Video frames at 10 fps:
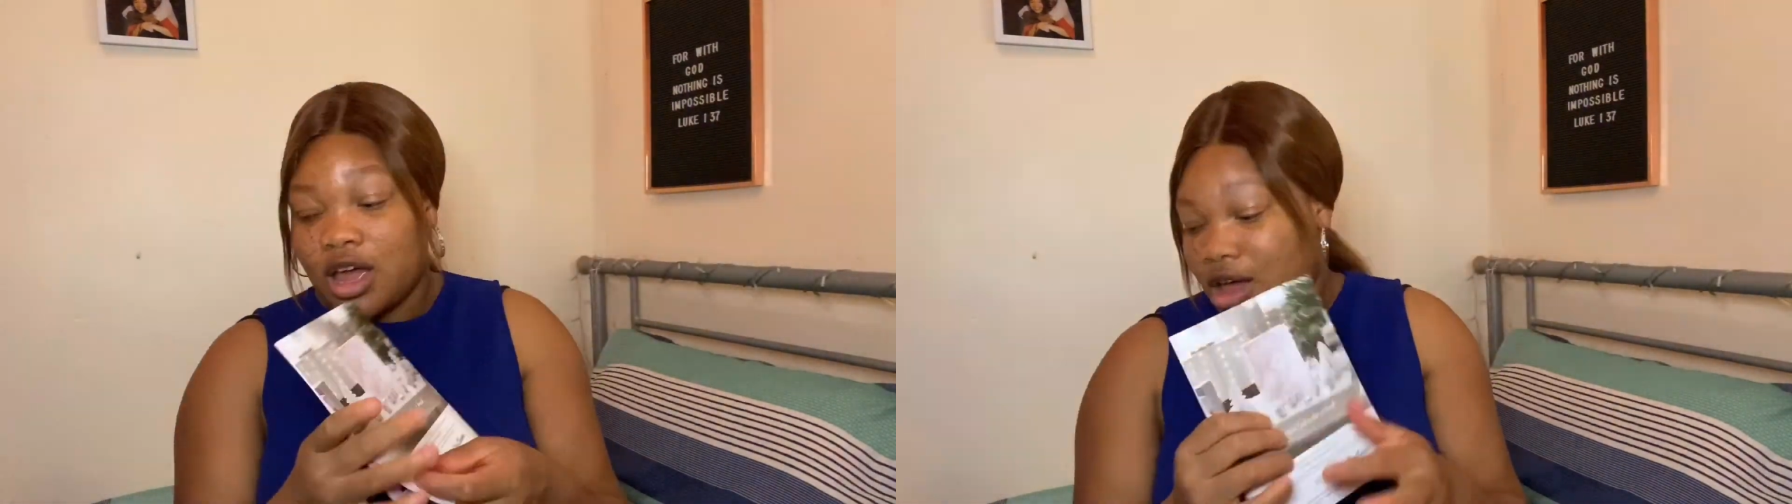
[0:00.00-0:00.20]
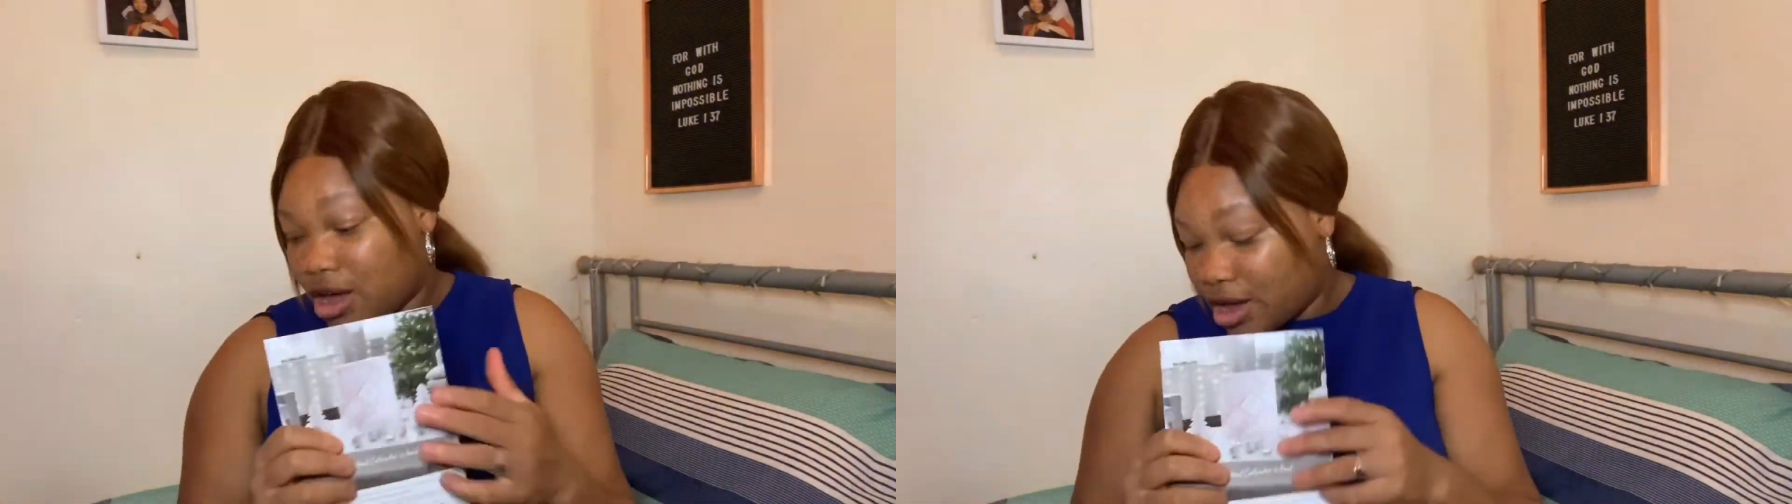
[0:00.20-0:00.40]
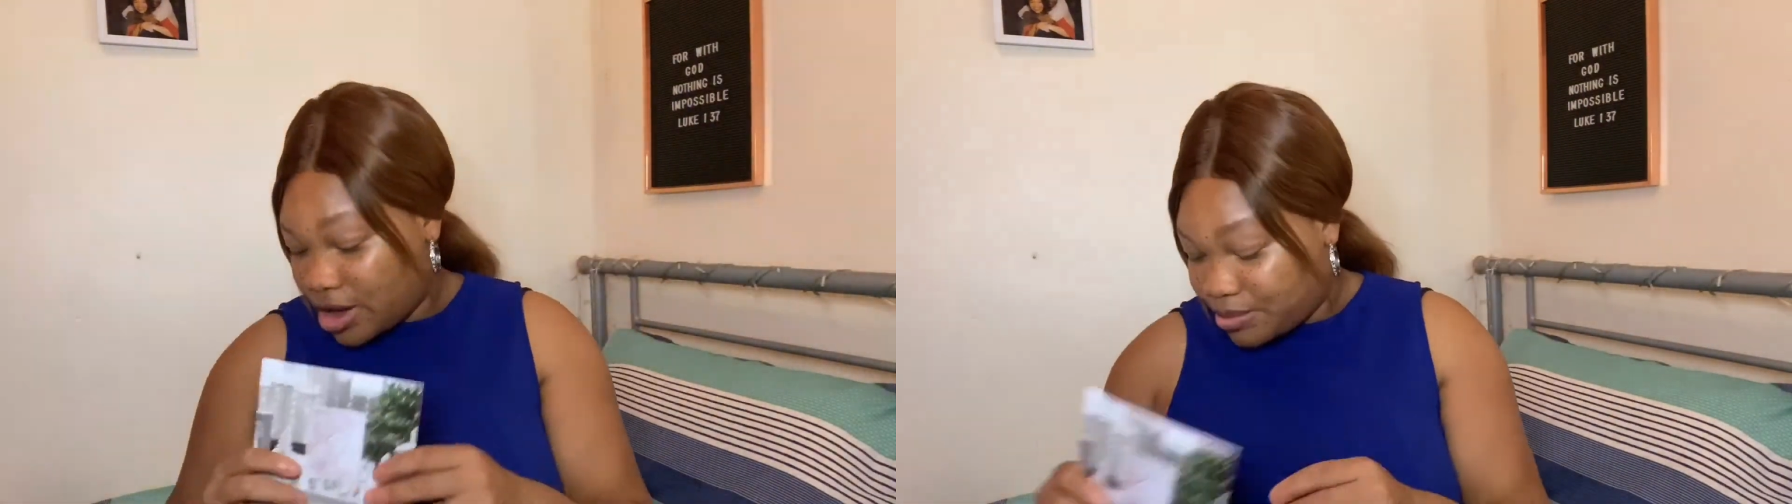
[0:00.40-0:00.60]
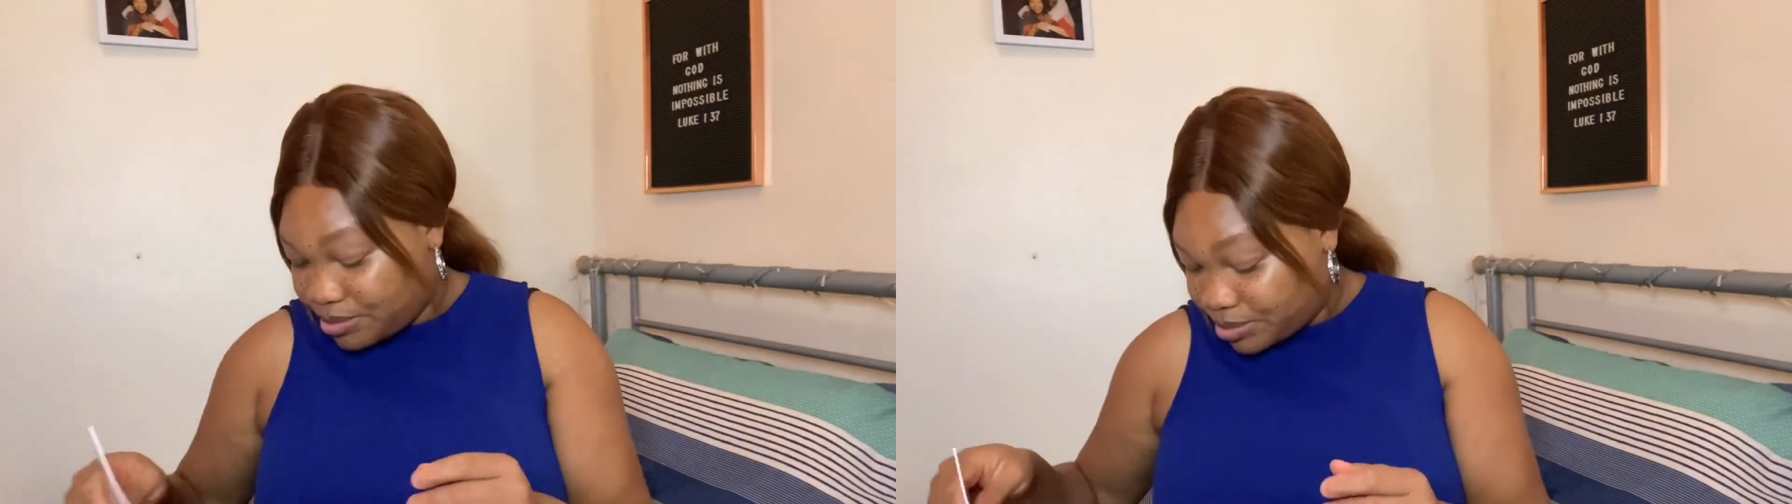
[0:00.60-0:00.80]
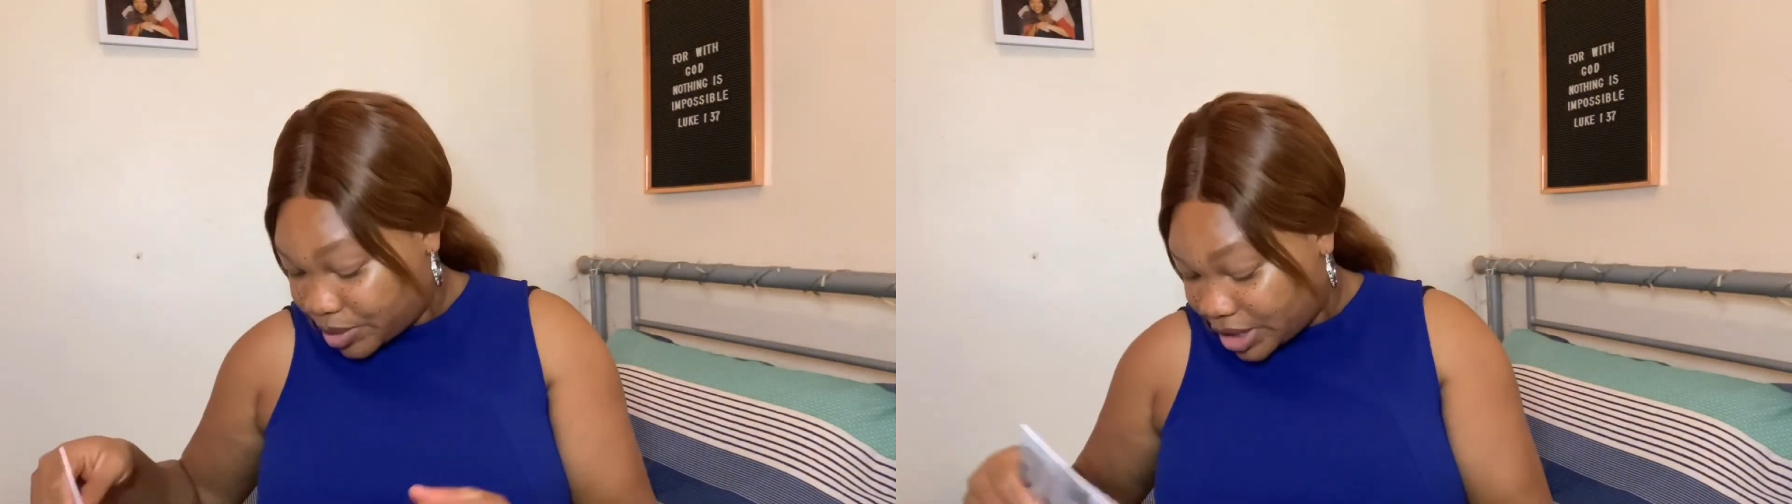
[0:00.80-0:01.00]

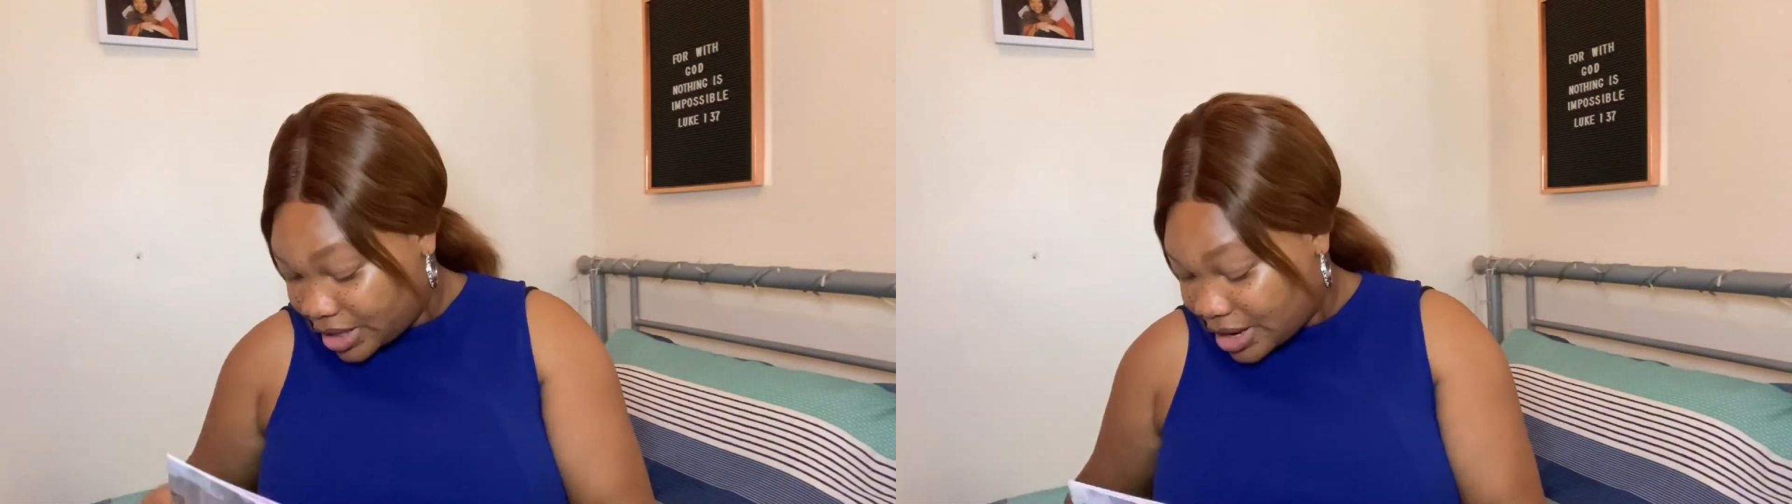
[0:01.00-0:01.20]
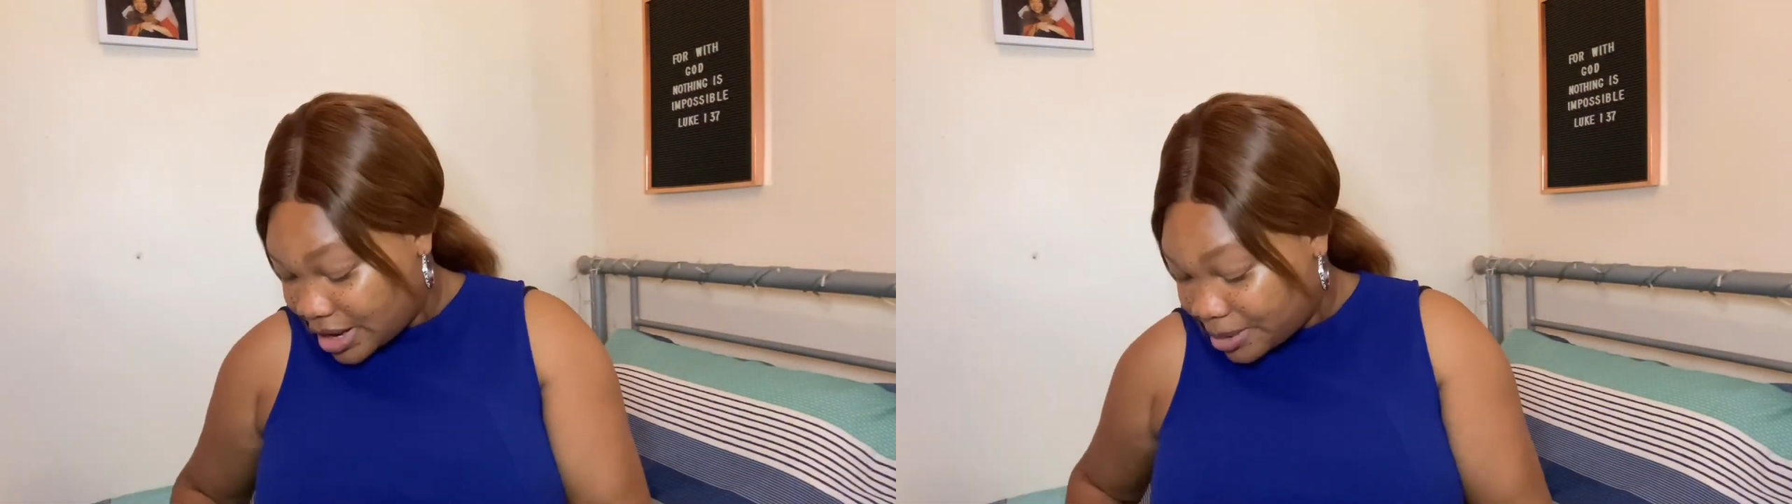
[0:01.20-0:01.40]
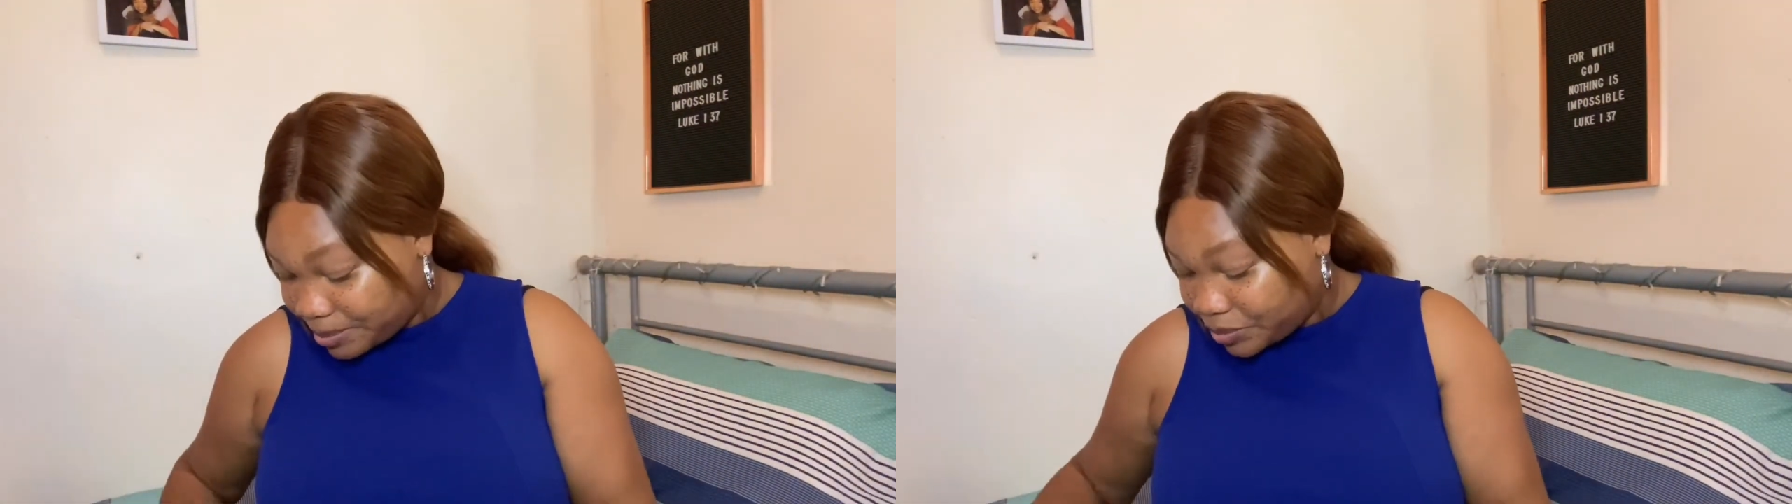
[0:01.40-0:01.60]
But yeah,